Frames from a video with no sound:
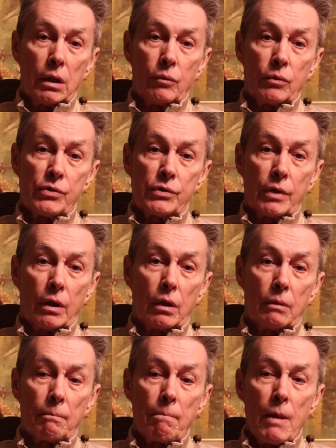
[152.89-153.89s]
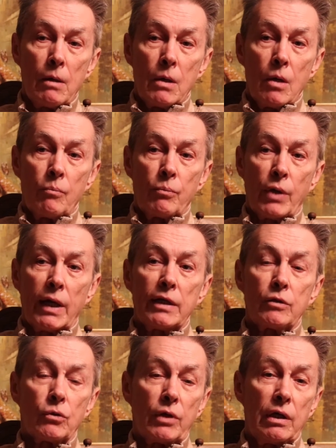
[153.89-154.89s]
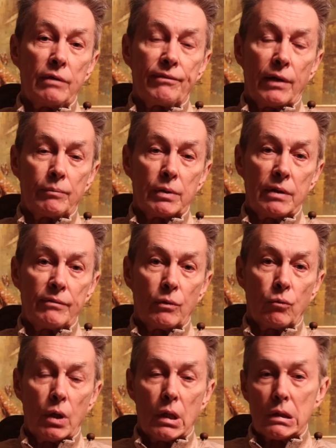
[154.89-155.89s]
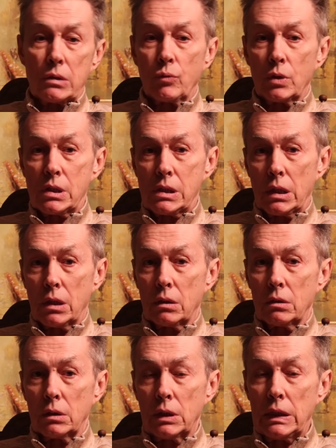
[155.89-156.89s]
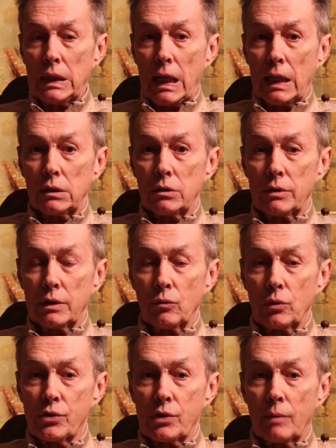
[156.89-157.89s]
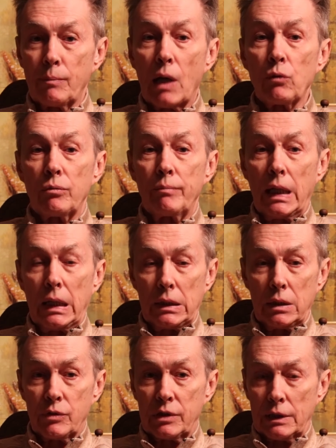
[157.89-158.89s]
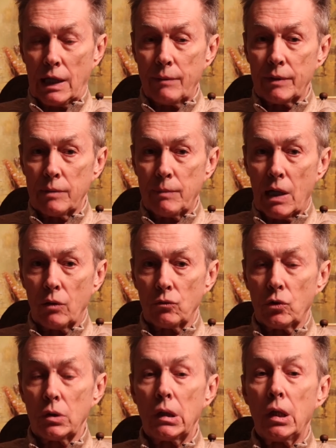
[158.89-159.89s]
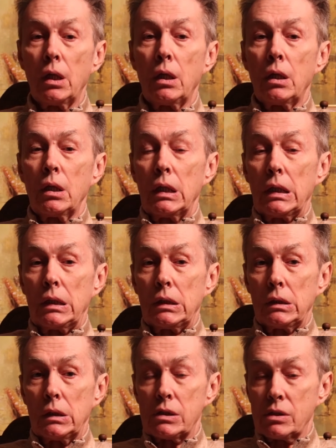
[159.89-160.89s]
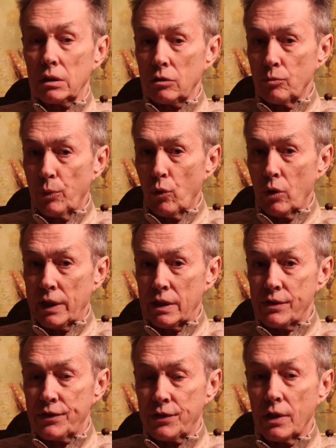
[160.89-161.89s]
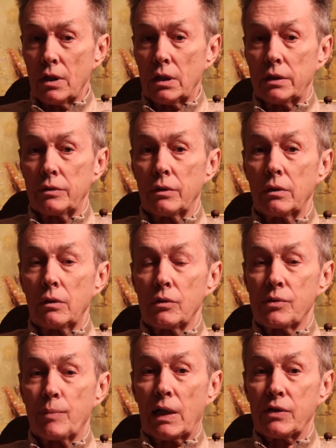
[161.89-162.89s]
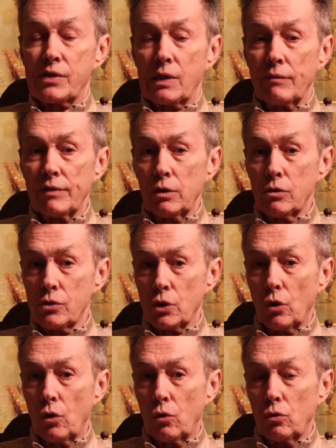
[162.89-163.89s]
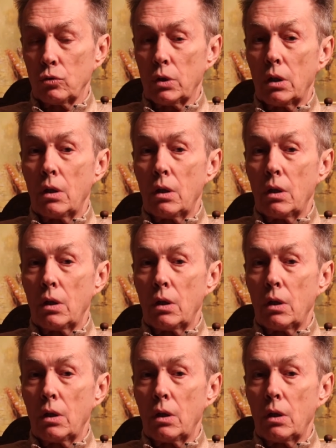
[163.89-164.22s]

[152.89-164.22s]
It was Brian O'Keefe, I believe it was the lead actor that was a mountain man. He was climbing a mountain, and this little boy, his son, was about 7 years old,